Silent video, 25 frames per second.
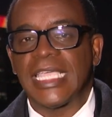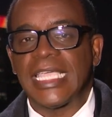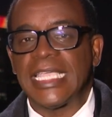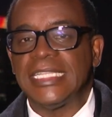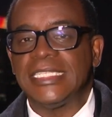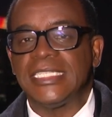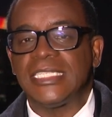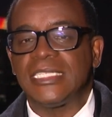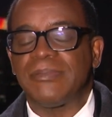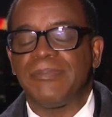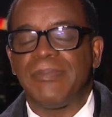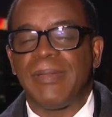
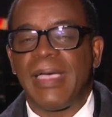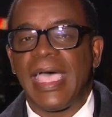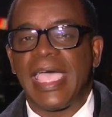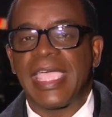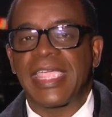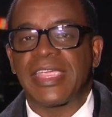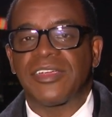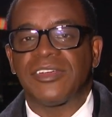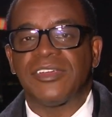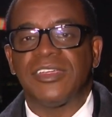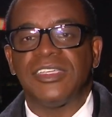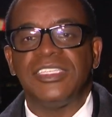
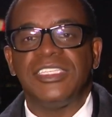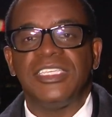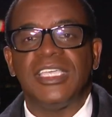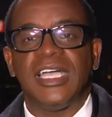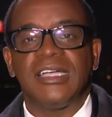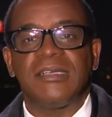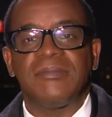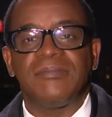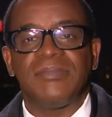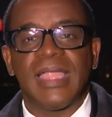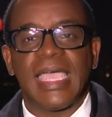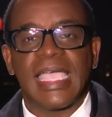inspire
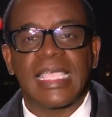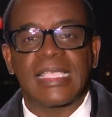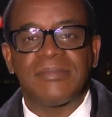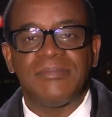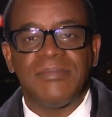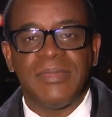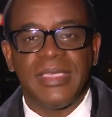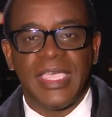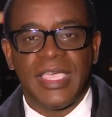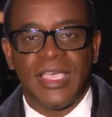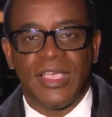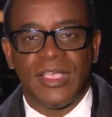young black
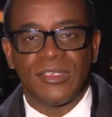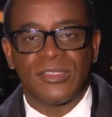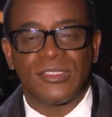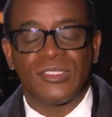males